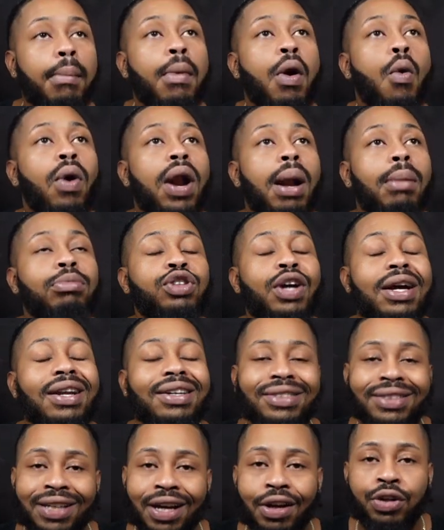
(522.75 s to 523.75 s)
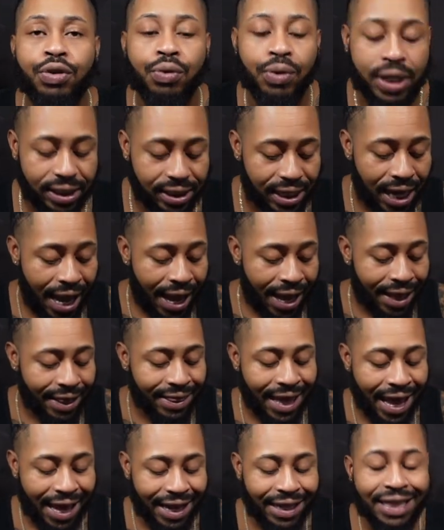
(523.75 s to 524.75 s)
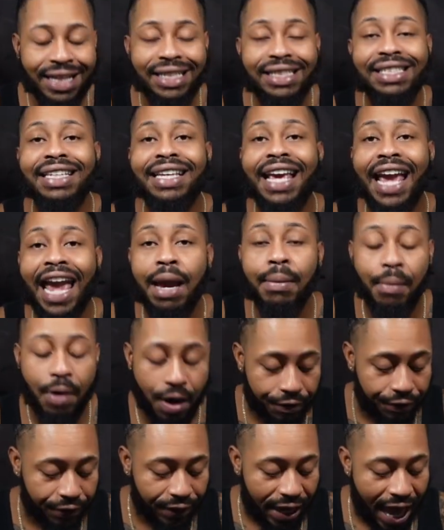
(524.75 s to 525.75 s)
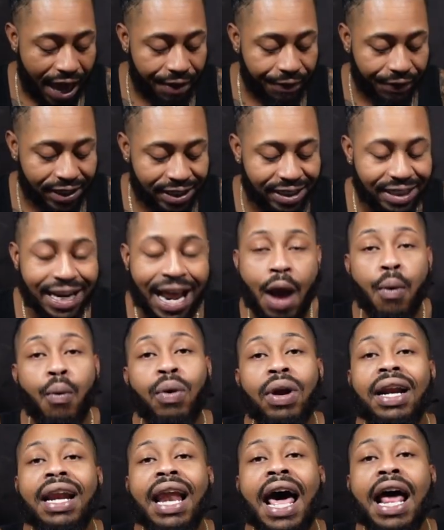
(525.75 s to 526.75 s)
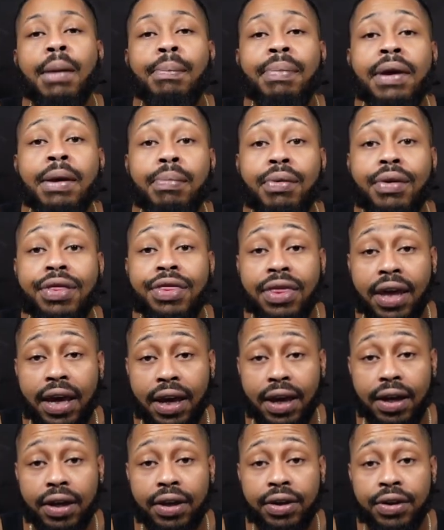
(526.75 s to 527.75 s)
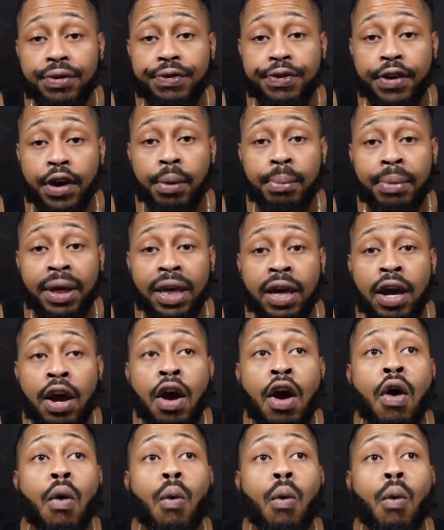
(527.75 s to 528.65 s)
But what I'm trying to tell you is that this game of life is not what a lot of people think. You feel me?